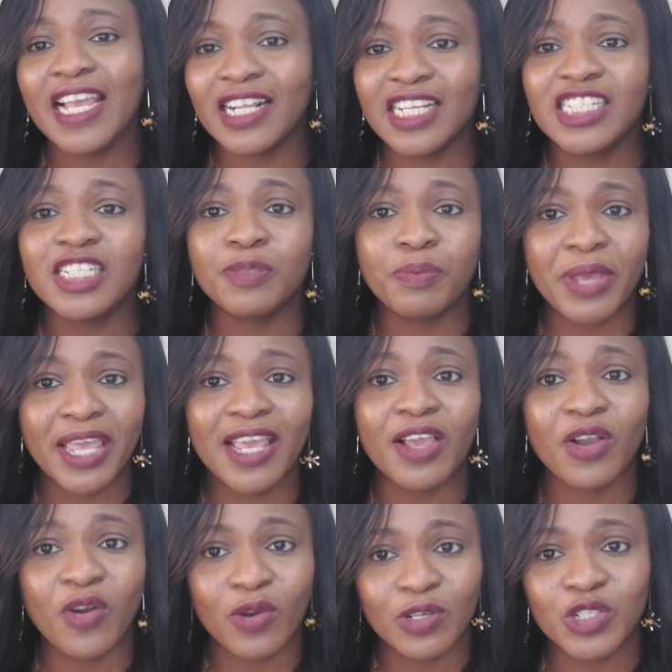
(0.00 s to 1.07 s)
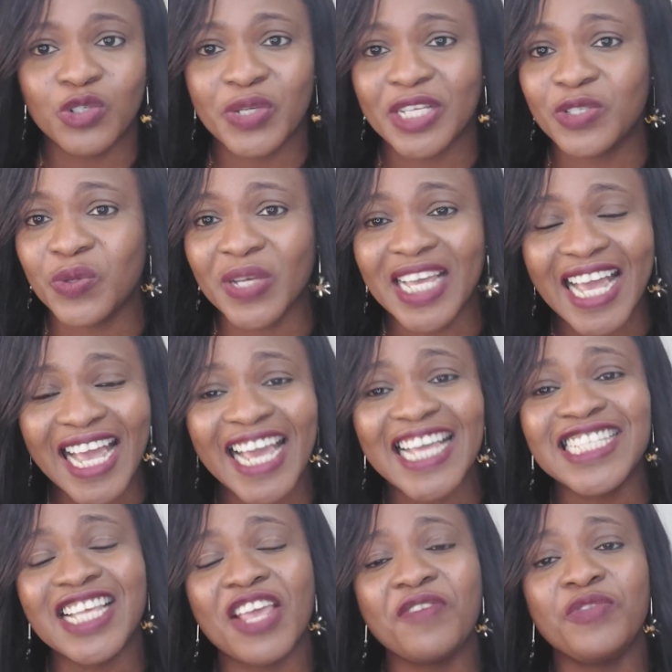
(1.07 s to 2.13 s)
English-speaking countries. So
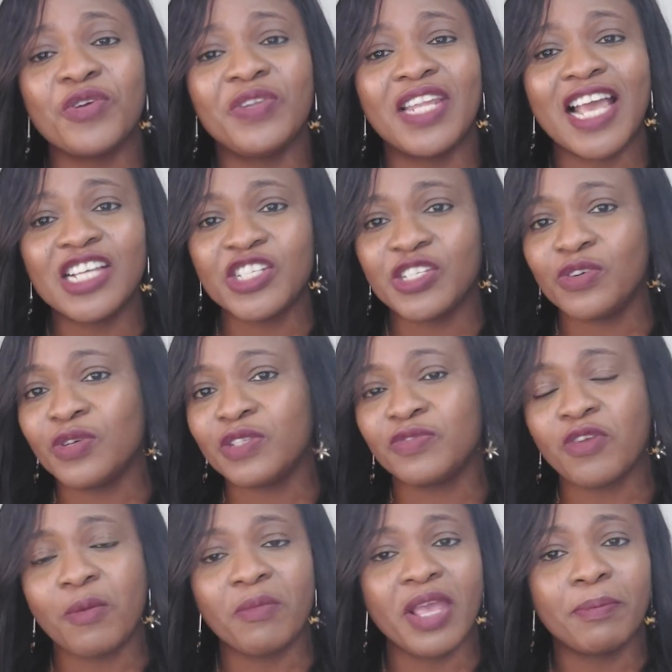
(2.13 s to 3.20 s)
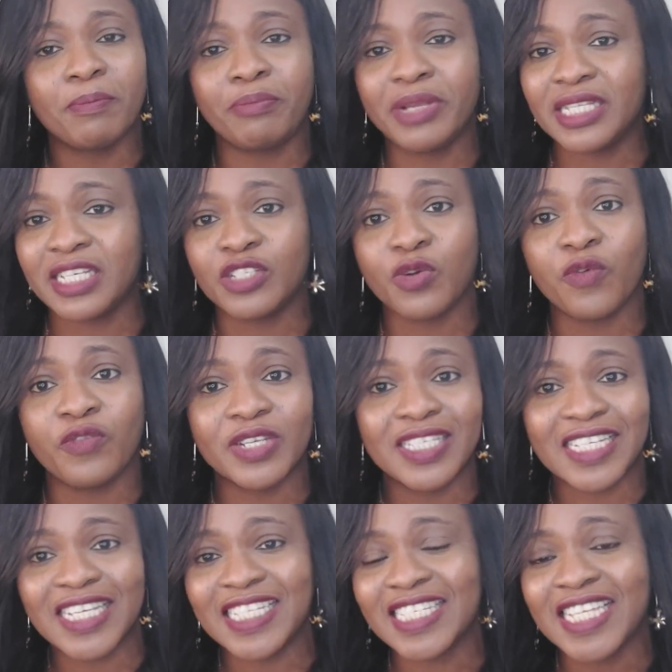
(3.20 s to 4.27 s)
guys, if you're nationals from British
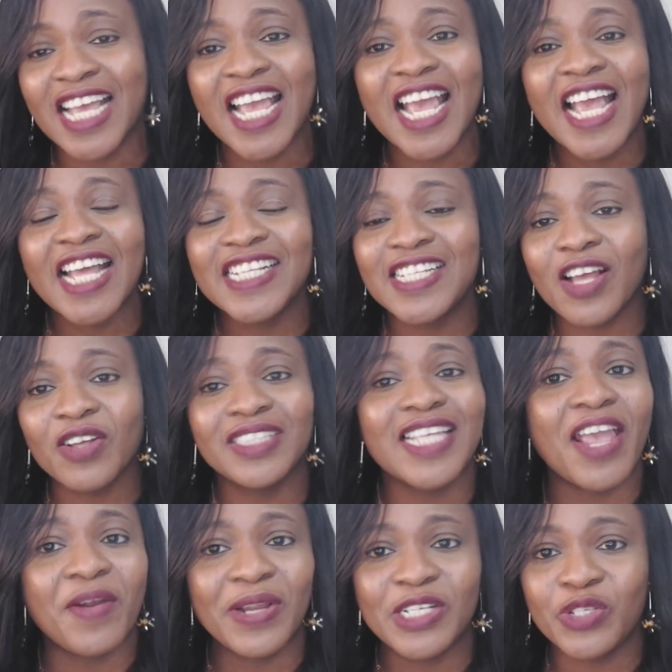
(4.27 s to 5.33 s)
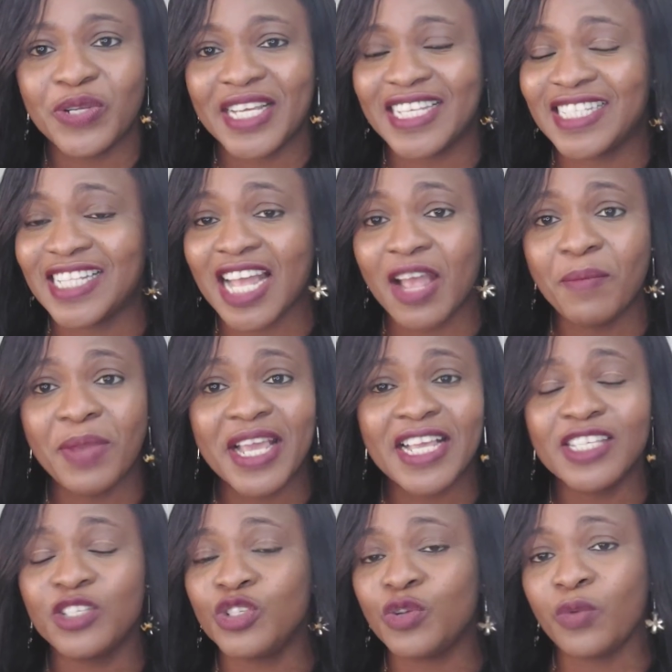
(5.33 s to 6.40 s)
overseas territories, that
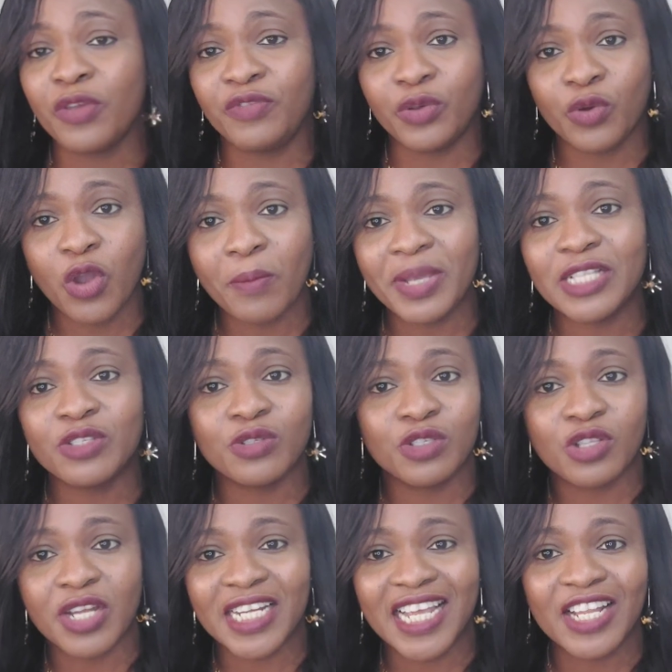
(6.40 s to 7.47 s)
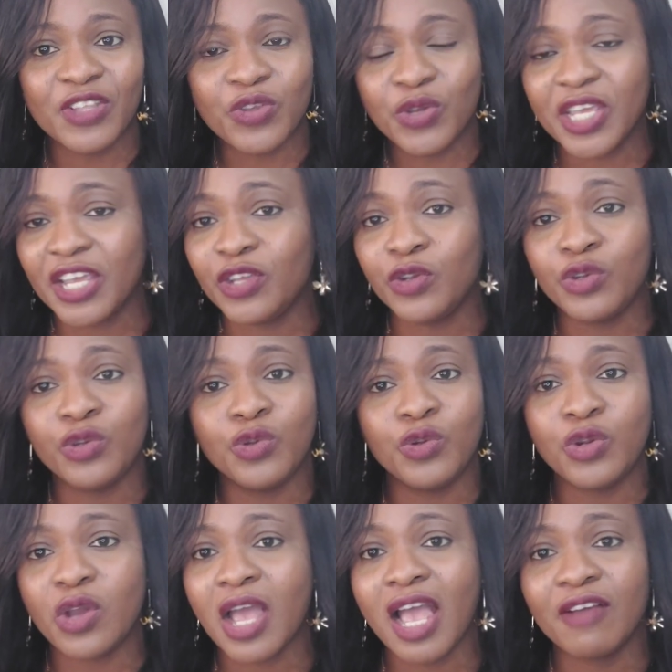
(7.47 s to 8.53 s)
means if you're coming to study in UK, you
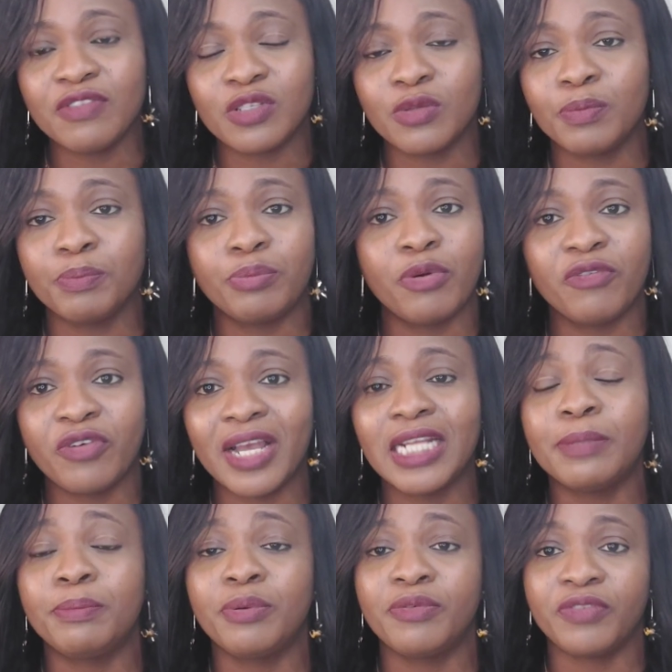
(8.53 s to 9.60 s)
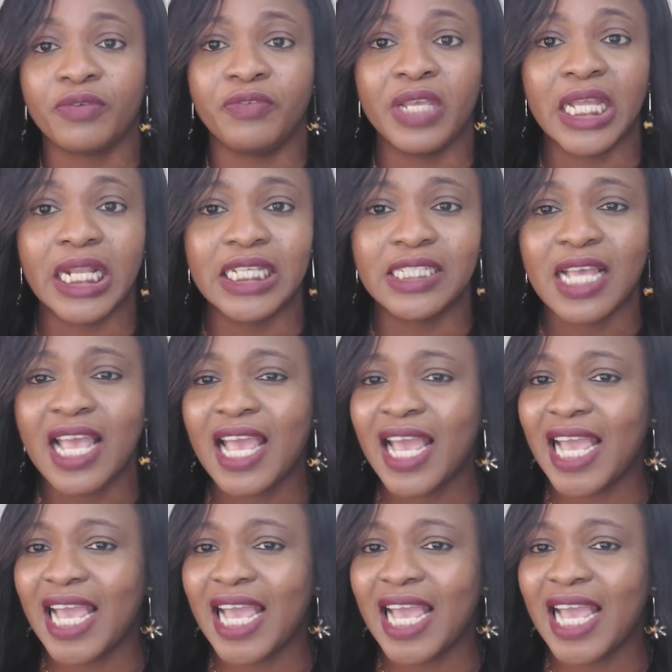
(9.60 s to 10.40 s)
do not have to provide proof of English.